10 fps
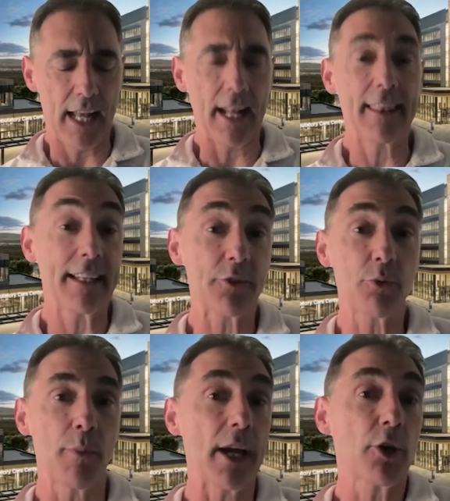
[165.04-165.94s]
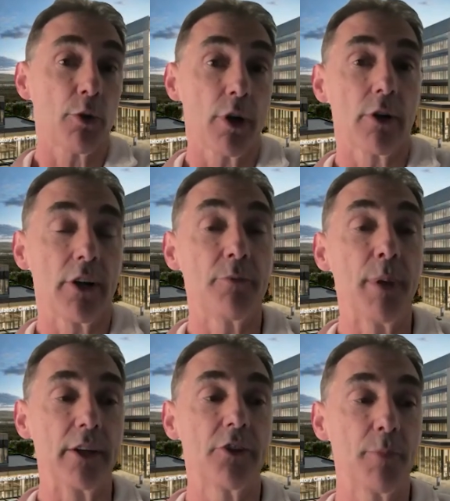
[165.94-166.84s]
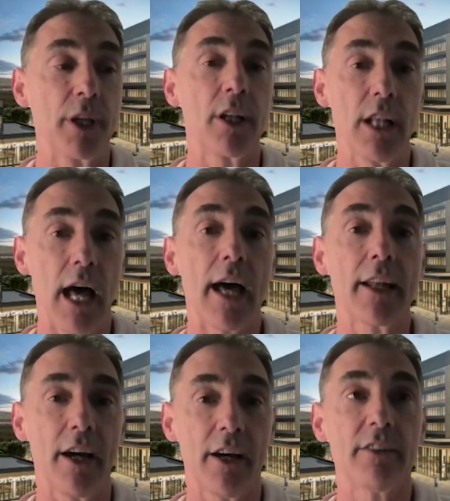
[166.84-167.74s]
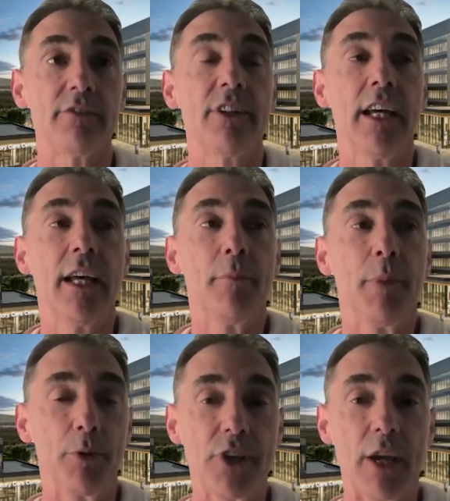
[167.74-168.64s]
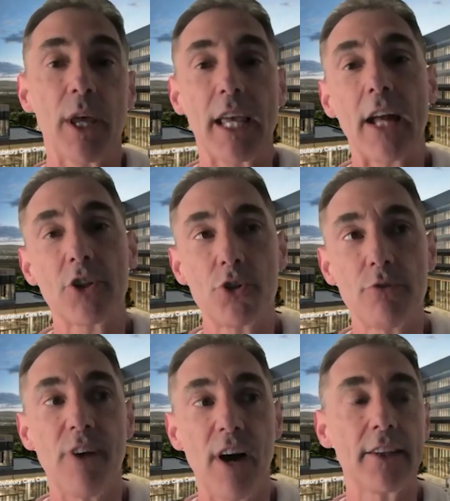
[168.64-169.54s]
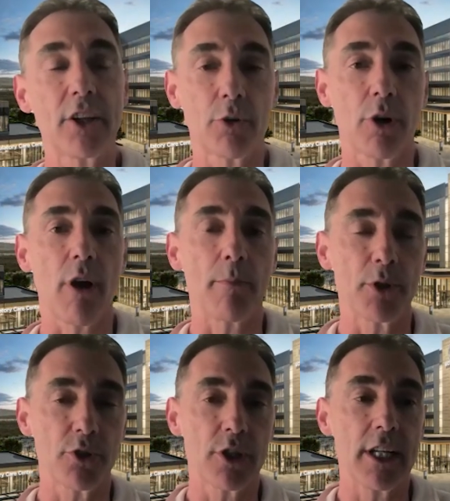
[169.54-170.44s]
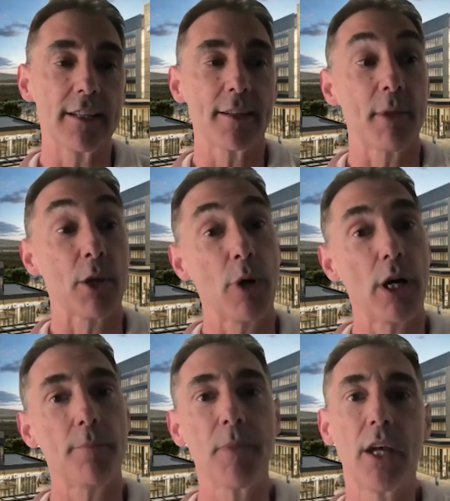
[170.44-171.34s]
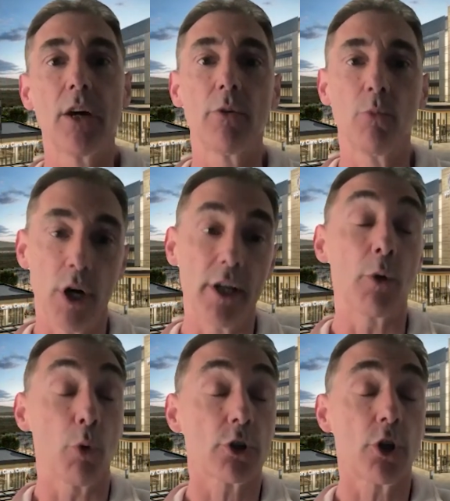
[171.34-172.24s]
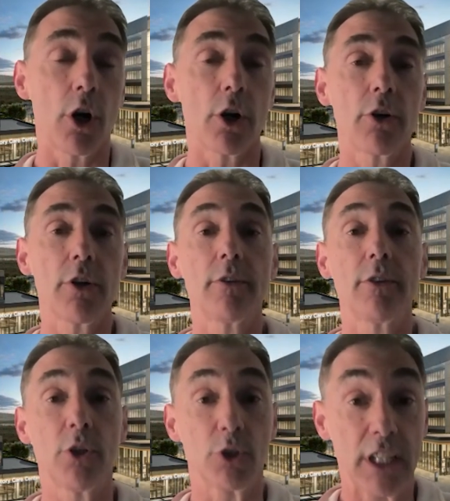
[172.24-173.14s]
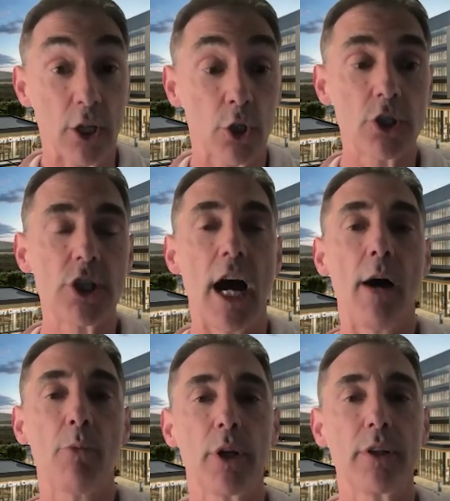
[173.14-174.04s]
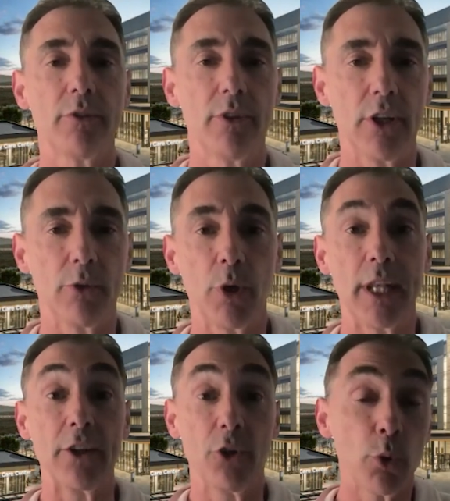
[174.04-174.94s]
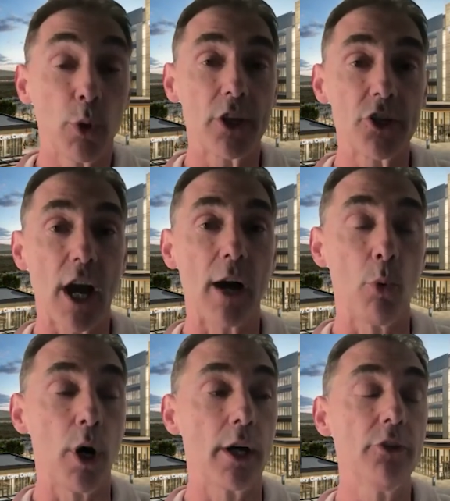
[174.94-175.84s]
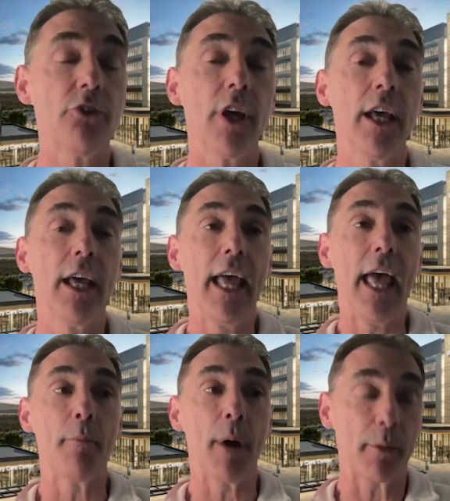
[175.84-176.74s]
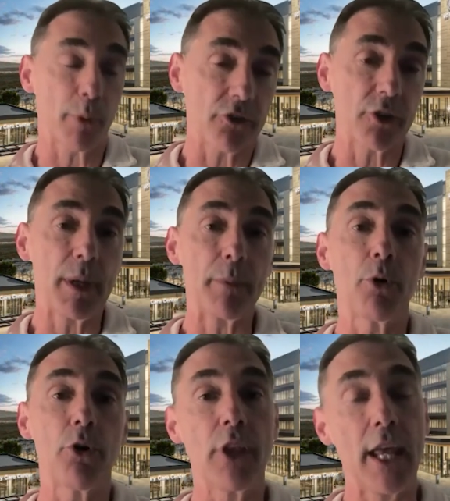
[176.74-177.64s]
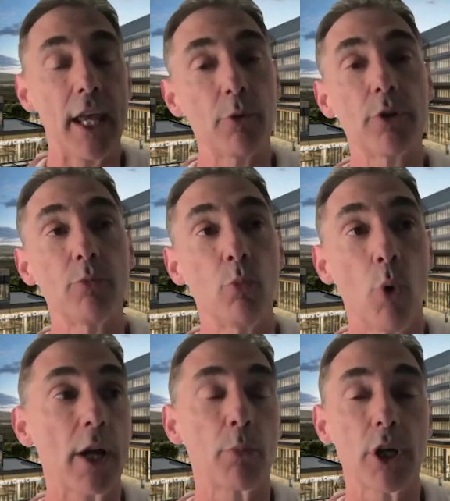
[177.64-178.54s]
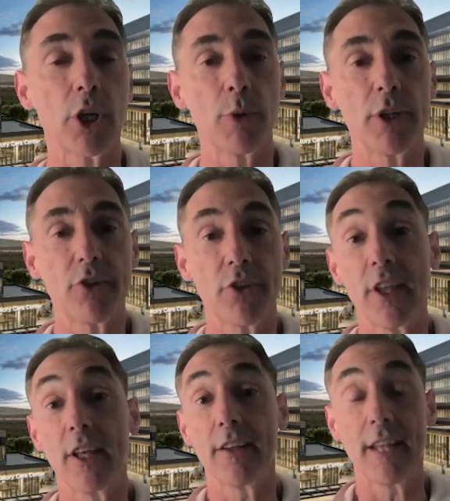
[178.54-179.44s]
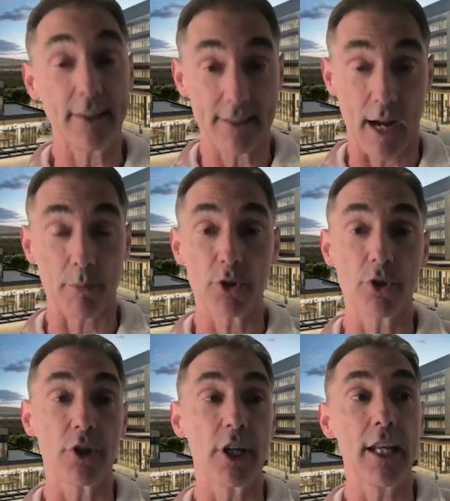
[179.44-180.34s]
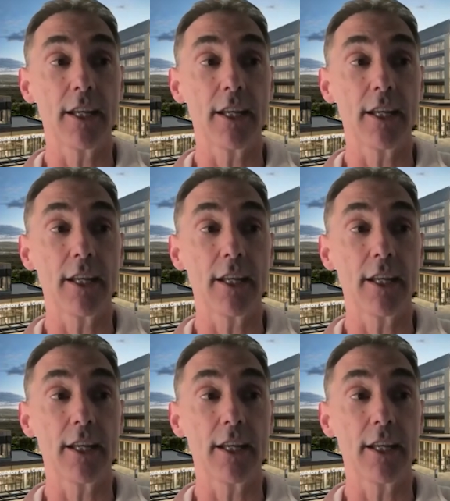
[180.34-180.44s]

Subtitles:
And I think that's what my career has been. It's been a lot of people say, like, how did you find the career opportunities? I'm like, well, one, I worked hard, did a good job when I knew what the job was. And by impressing people, they would want to bring you into the next opportunity.